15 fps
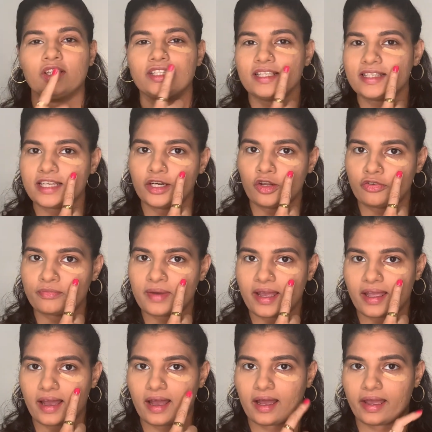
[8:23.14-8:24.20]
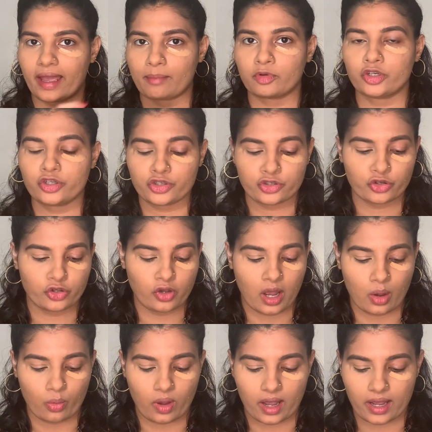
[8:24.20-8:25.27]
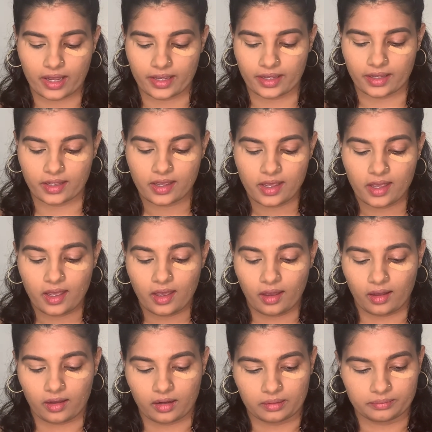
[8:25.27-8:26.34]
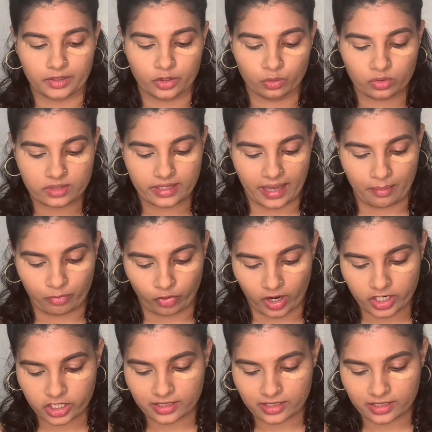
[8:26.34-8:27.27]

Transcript: this side of my eye, I'm going to show you how I use a brush.